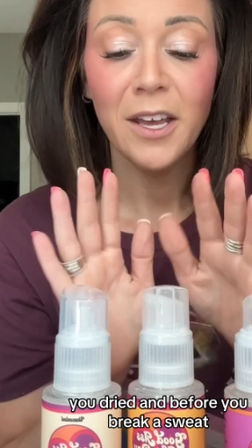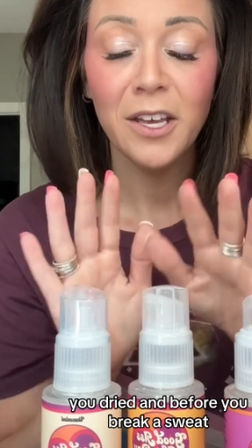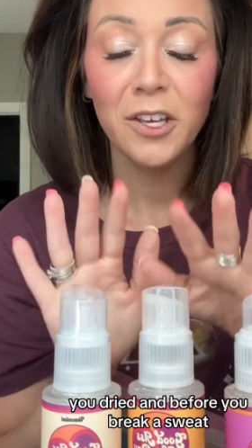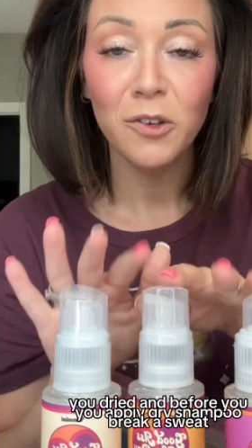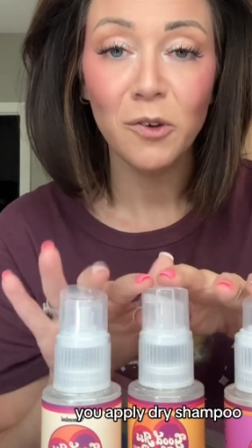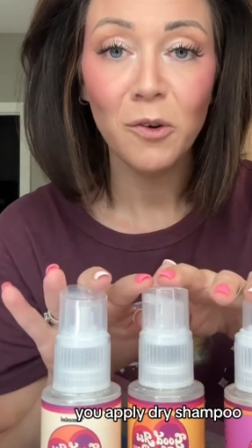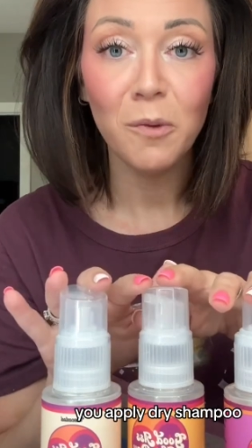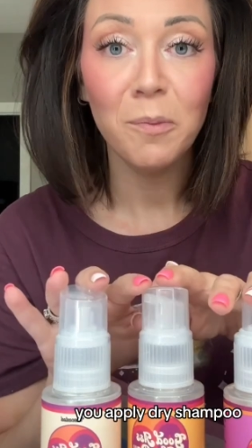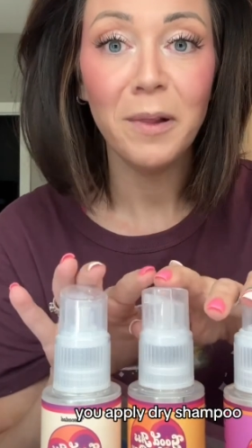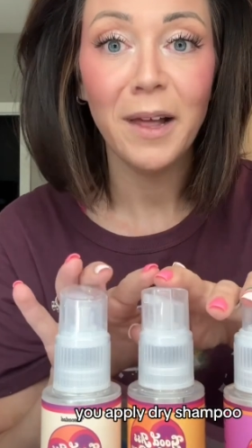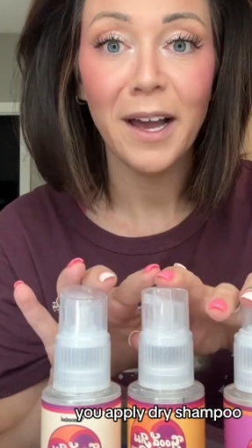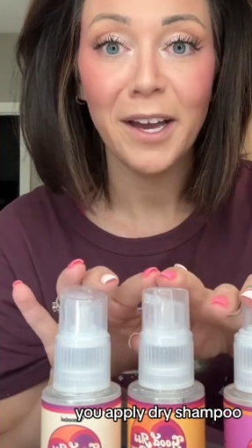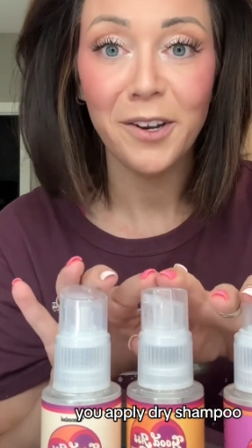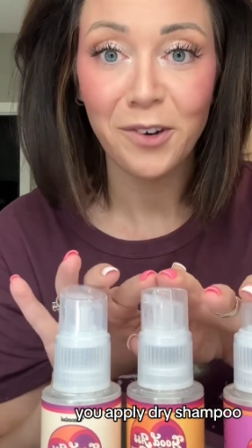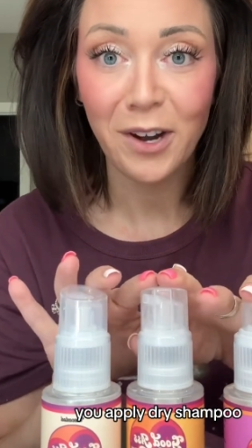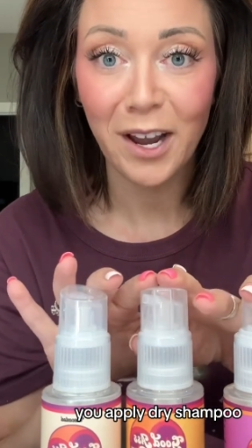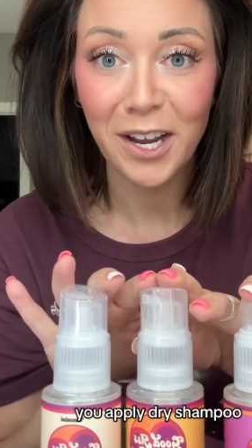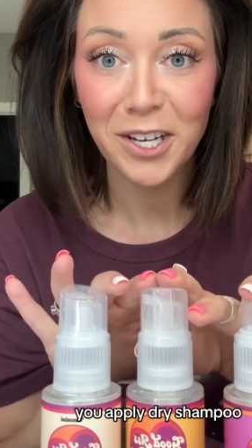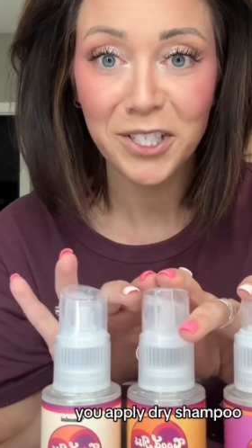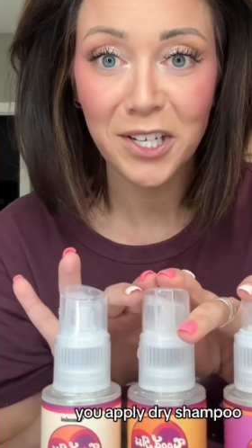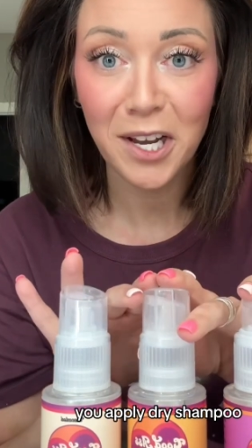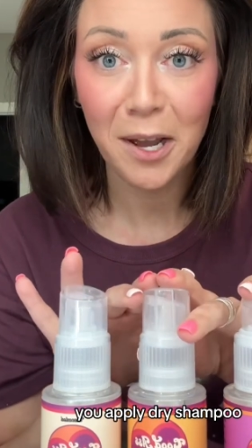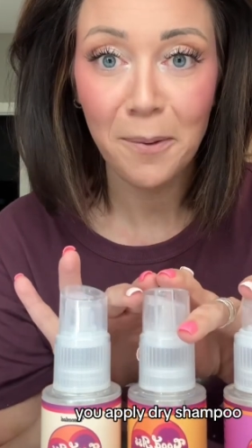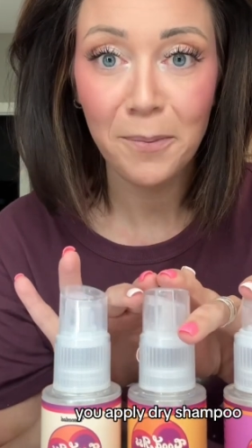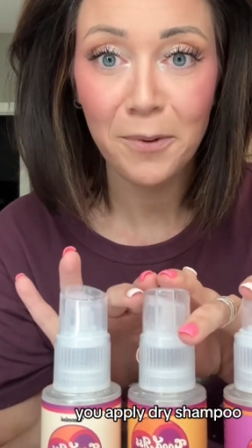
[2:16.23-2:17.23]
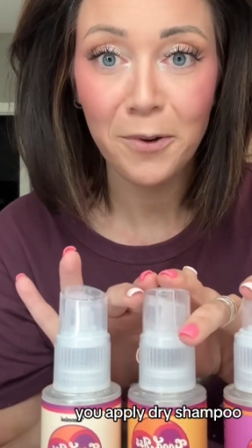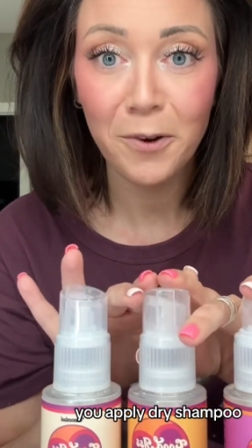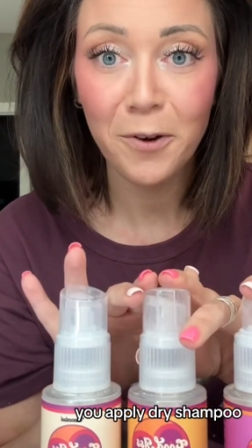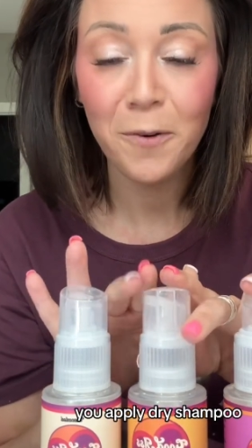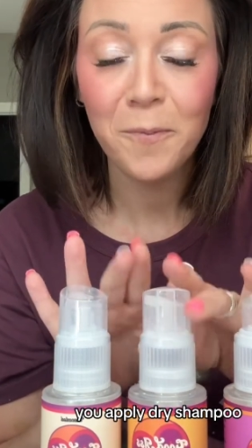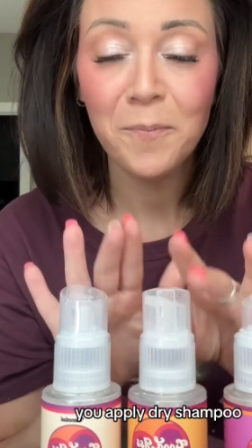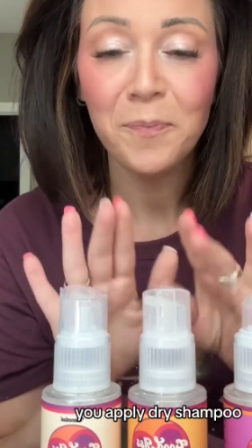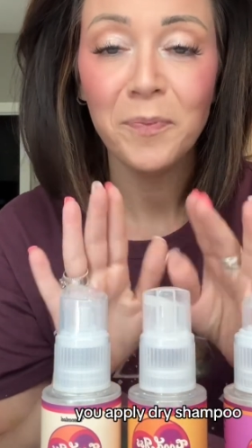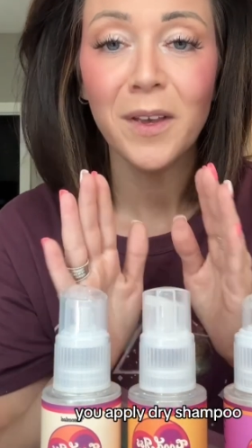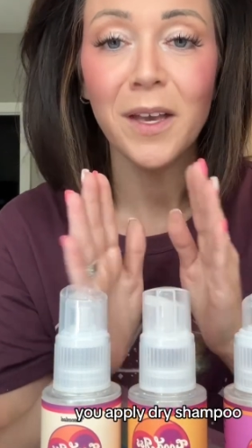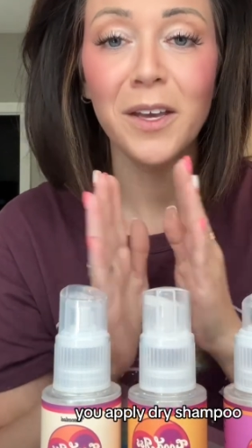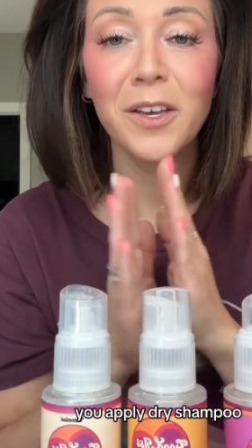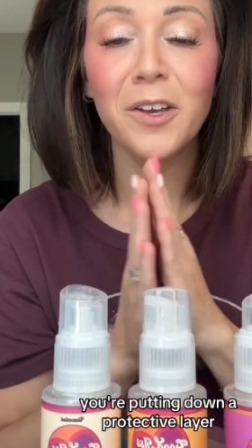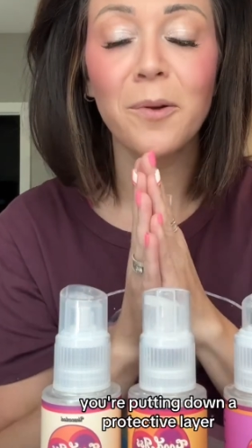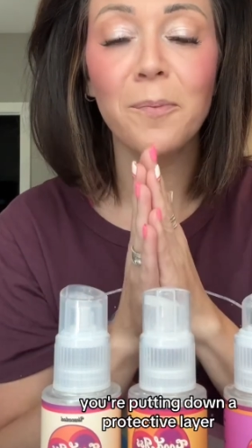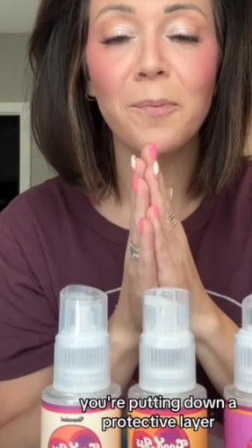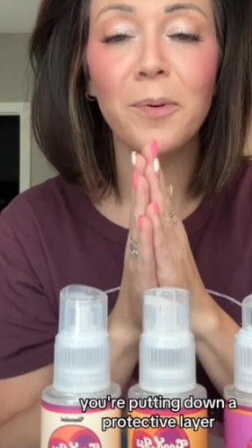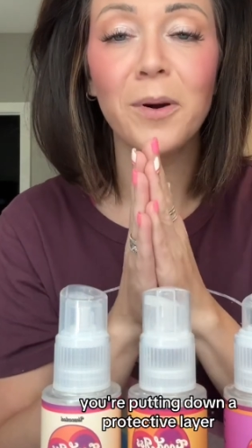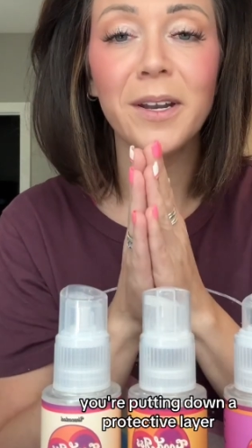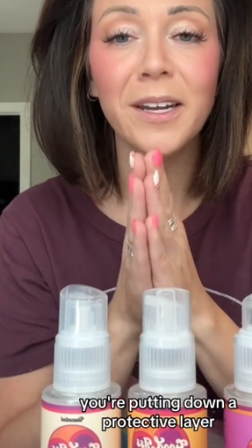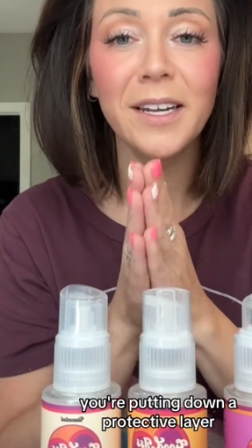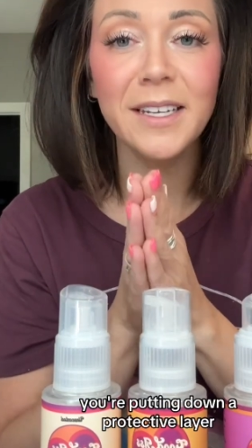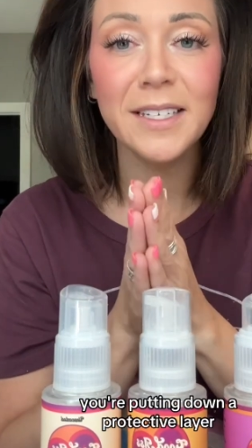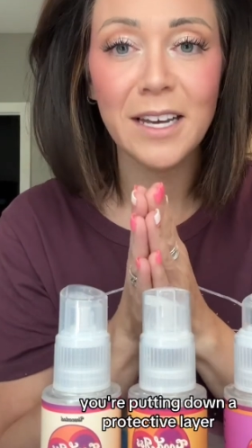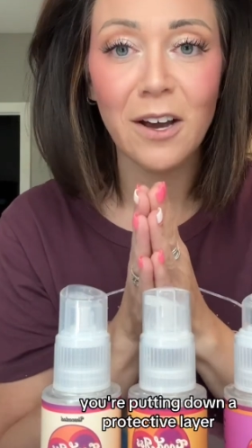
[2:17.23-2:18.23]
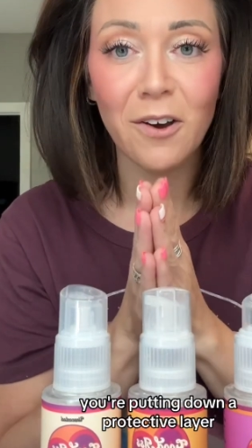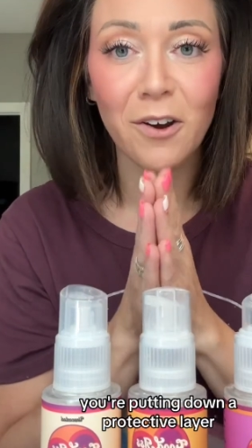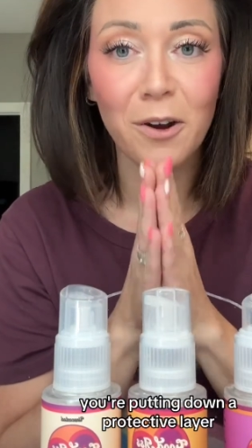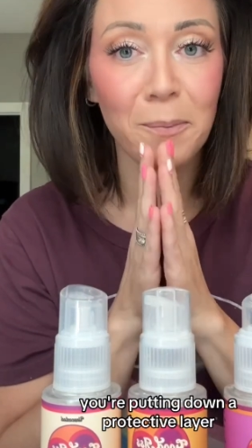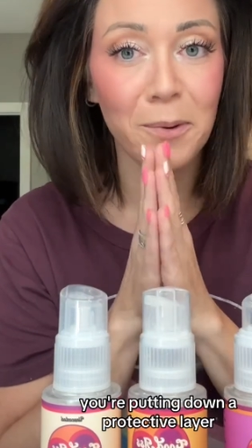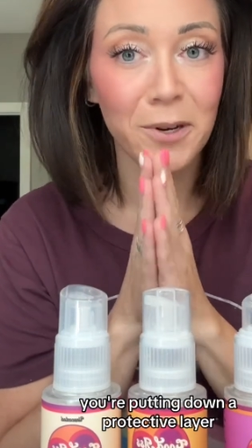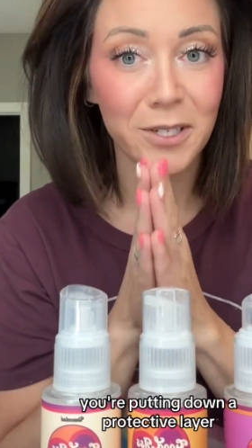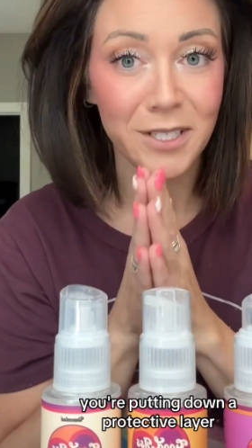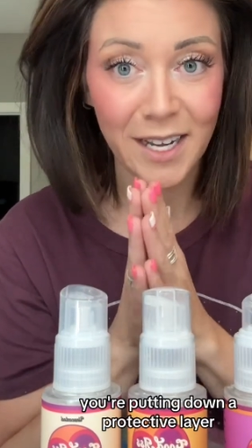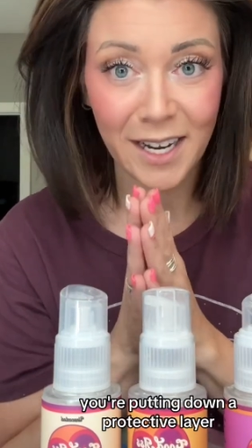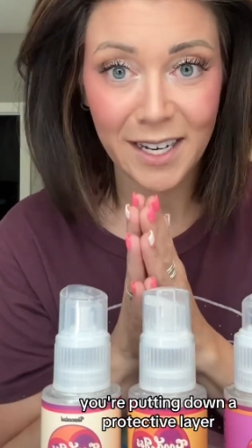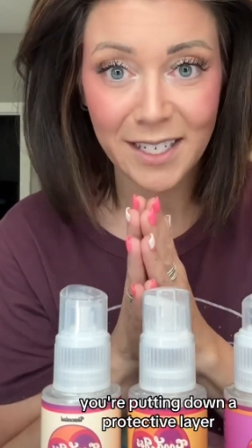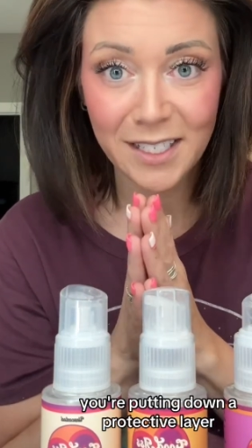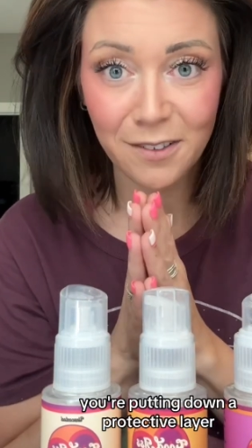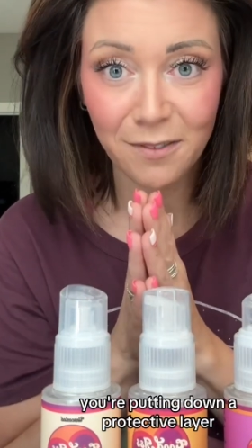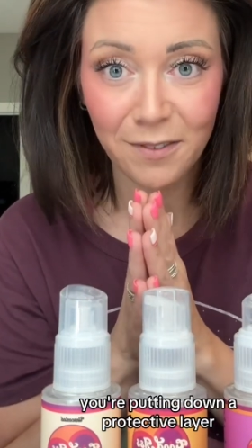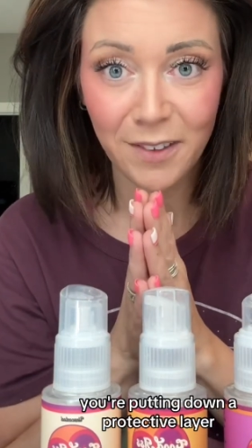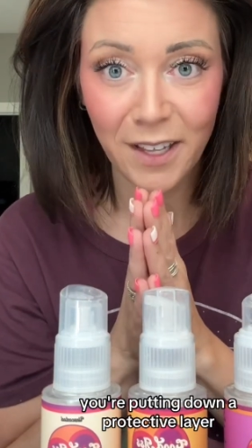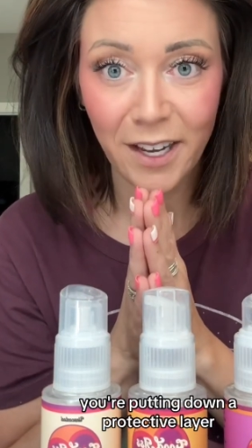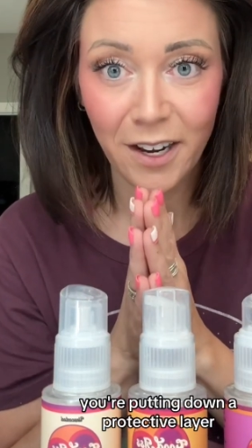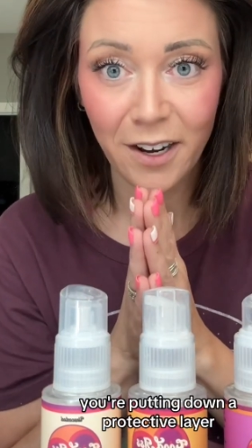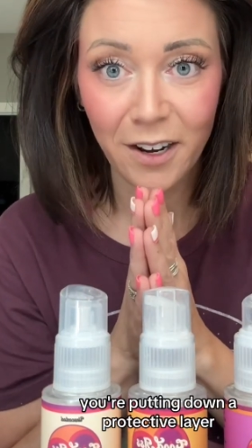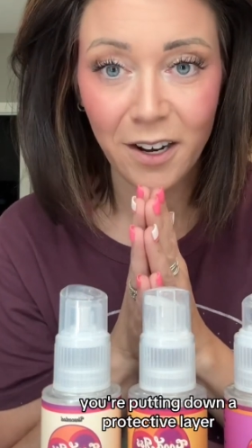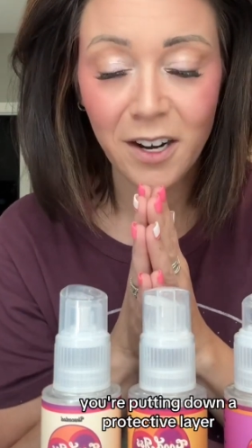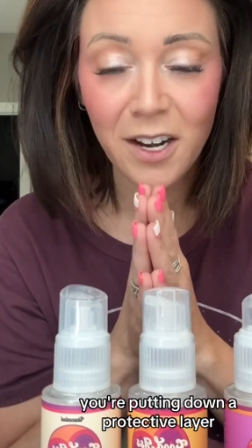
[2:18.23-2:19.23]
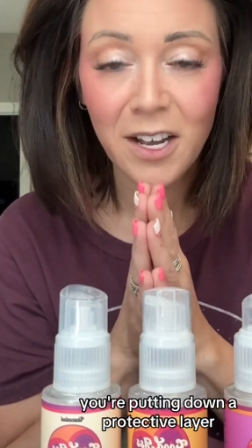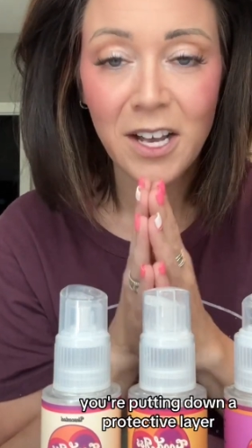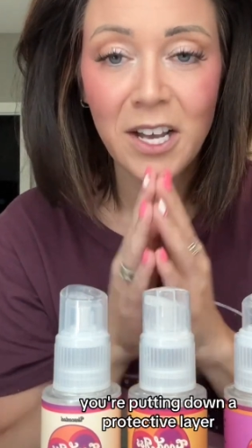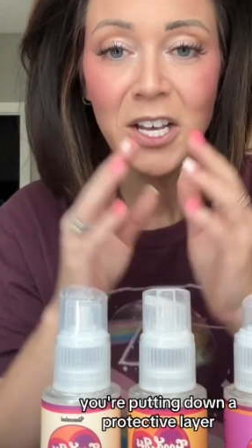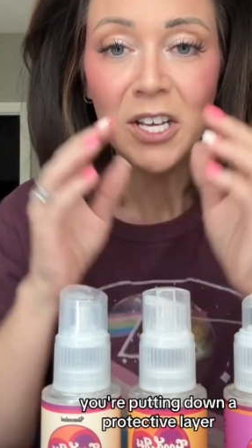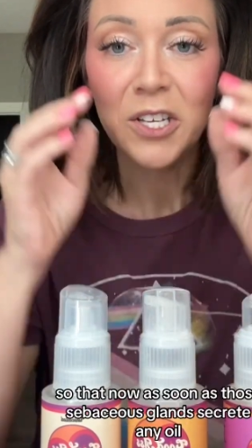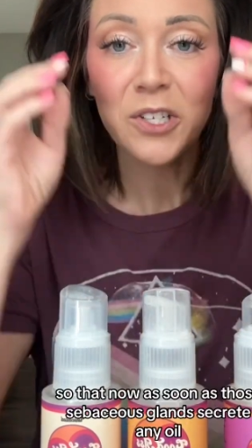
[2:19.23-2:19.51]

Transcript: you apply dry shampoo, you're putting down a protective layer